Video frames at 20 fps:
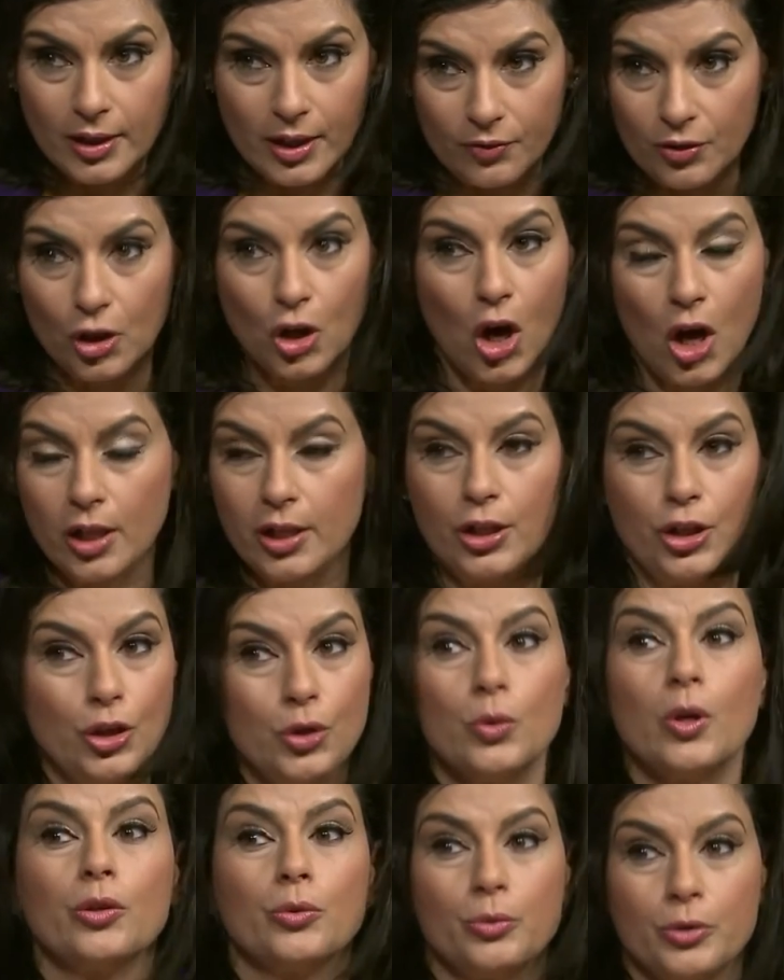even calling
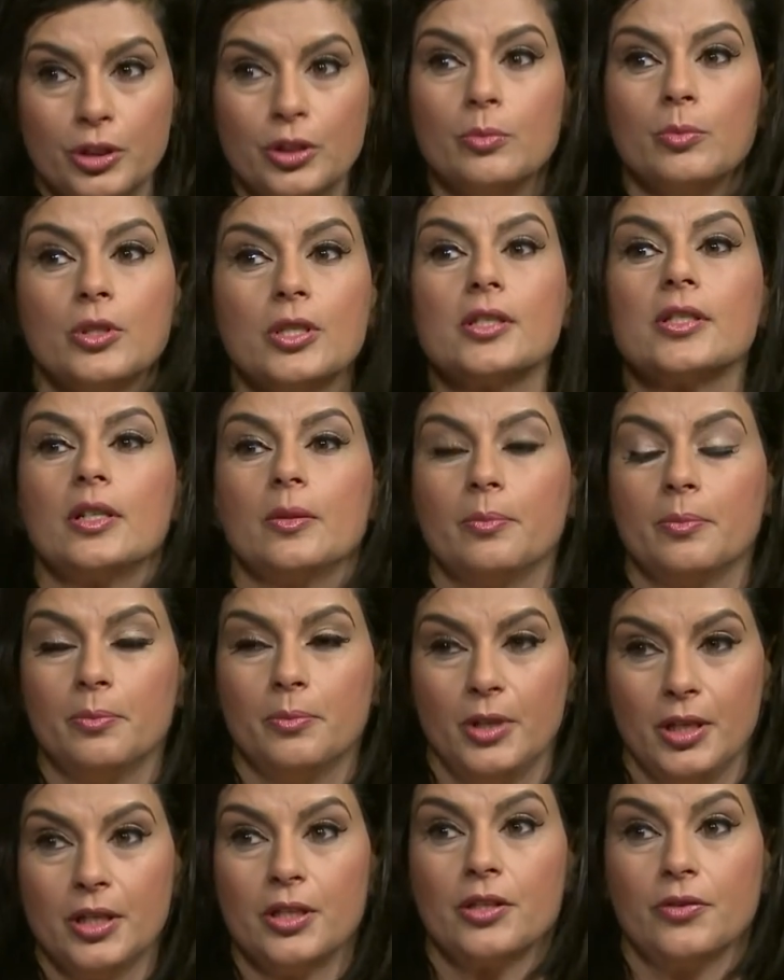you a real Muslim
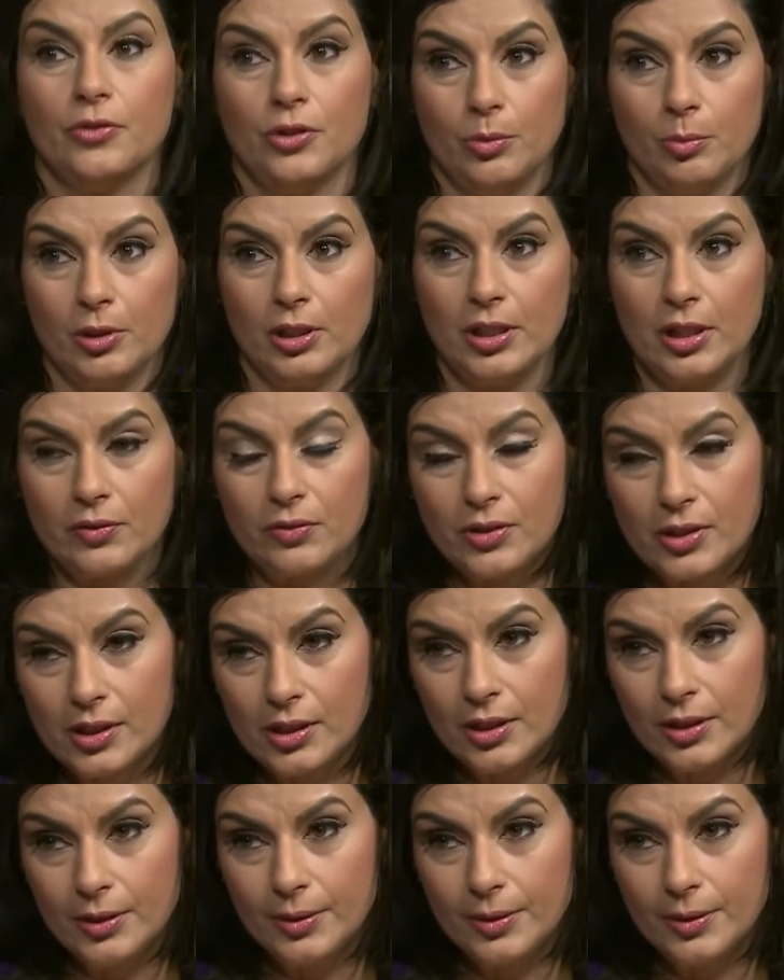because of your beliefs.